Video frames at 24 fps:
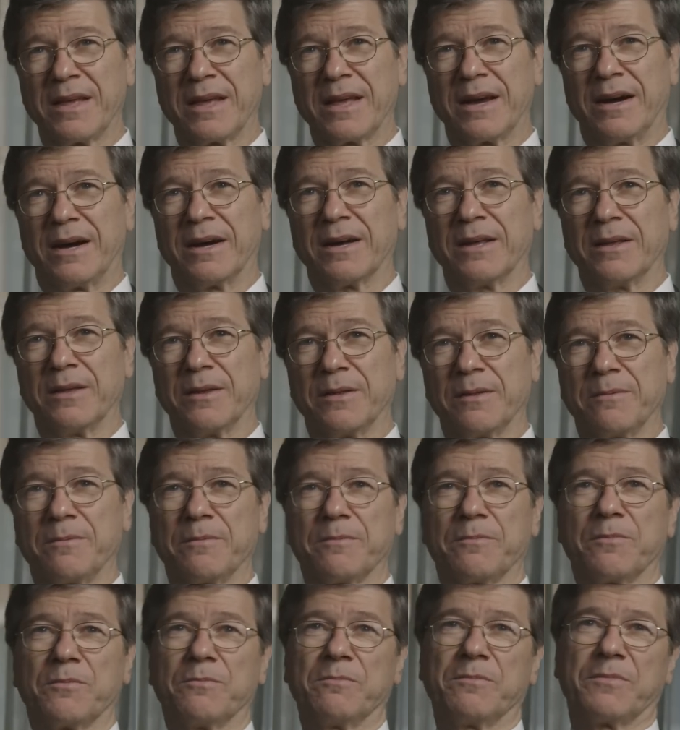
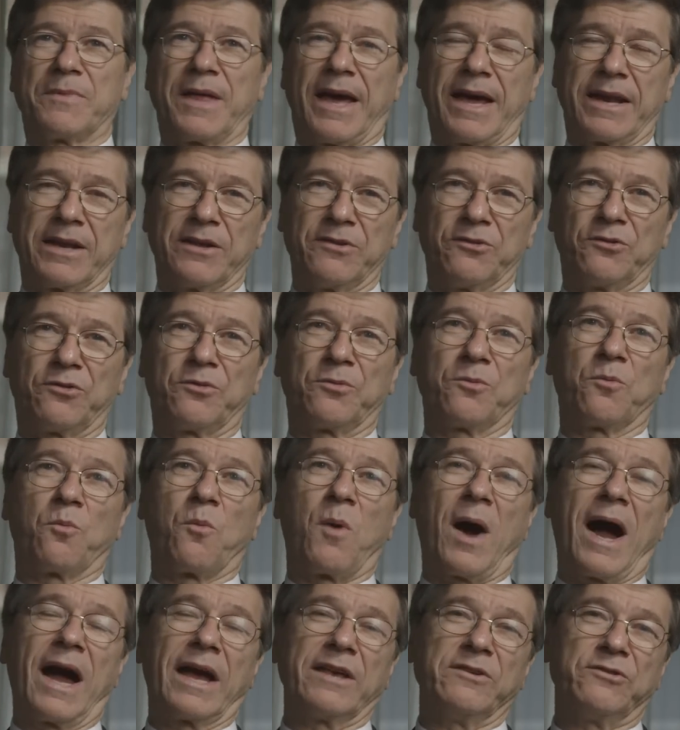that is
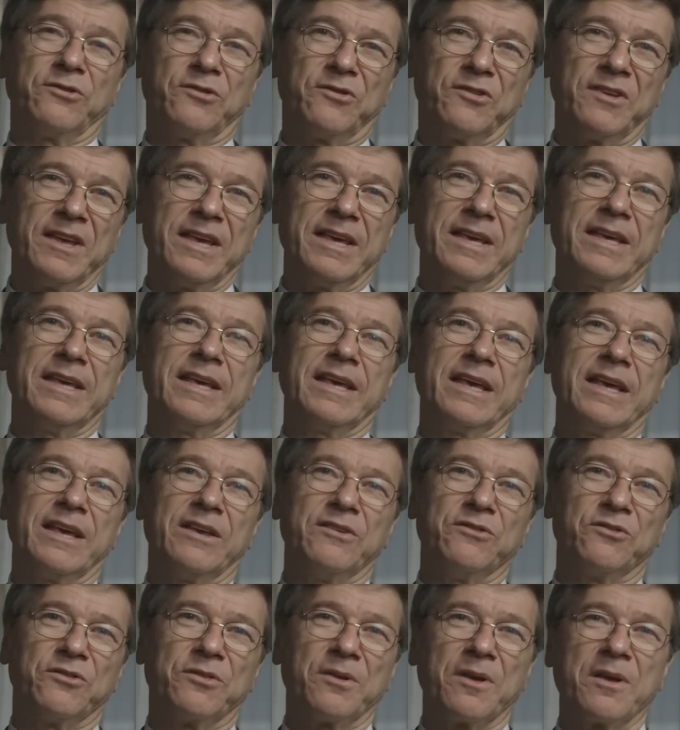why C
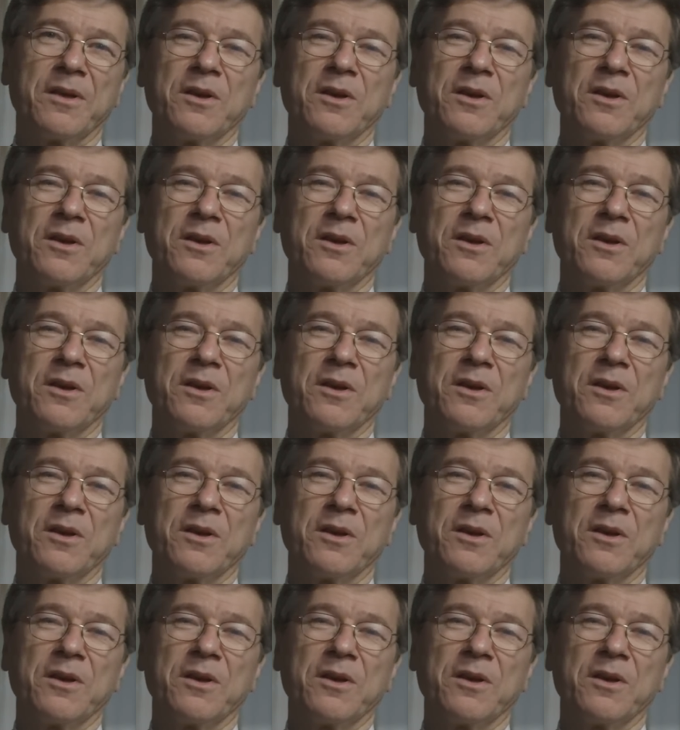is,